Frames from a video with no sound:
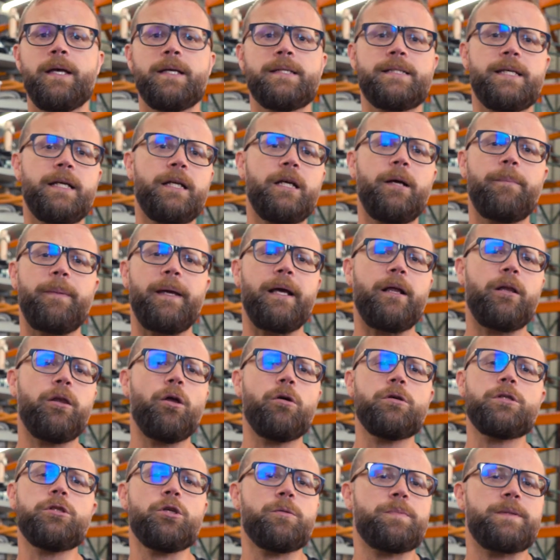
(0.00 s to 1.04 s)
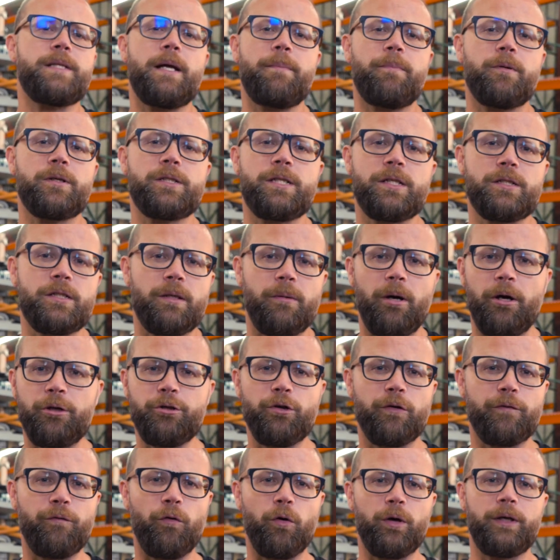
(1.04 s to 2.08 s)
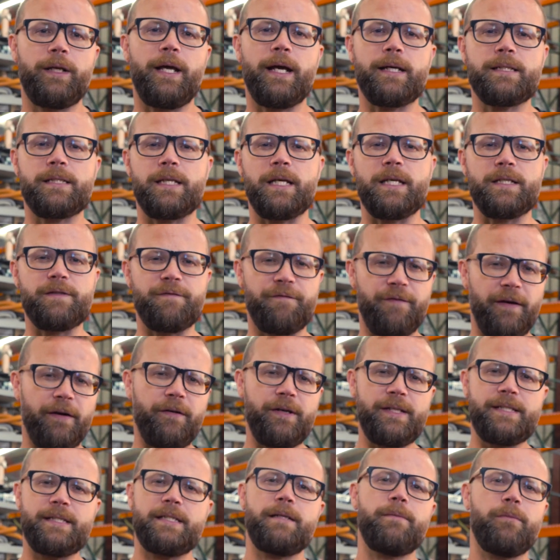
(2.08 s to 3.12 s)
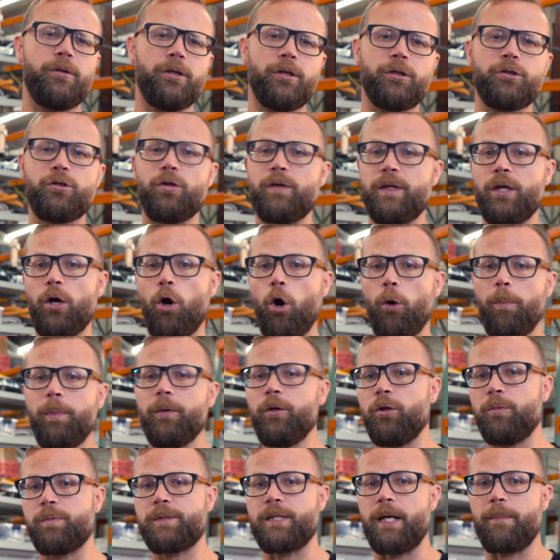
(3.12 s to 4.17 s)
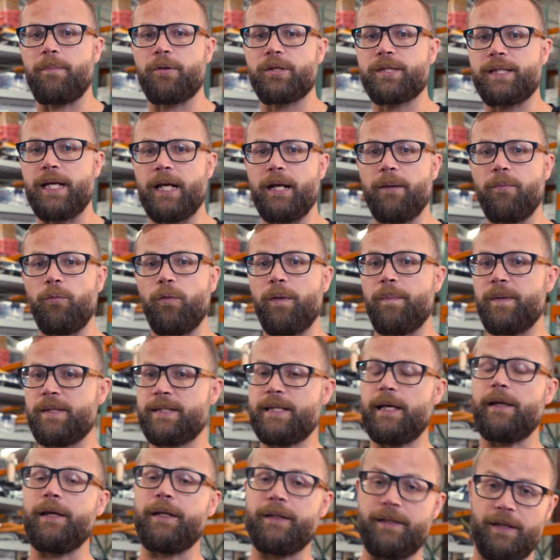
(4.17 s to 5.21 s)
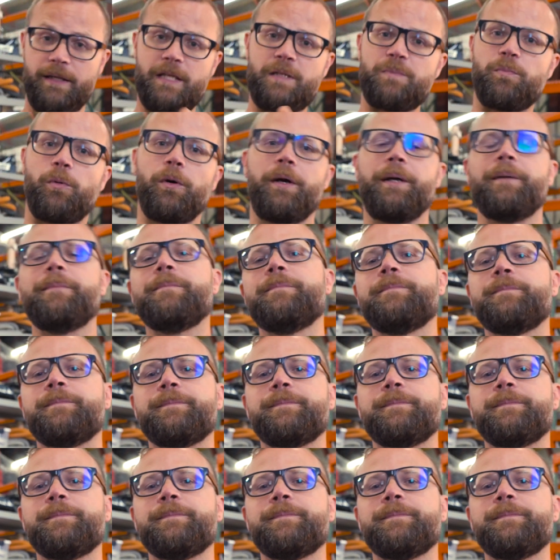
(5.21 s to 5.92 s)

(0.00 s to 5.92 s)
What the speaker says: Setting up a closed-loop stepper system on your Vortex is very similar to the open-loop stepper setup we've been selling to this point.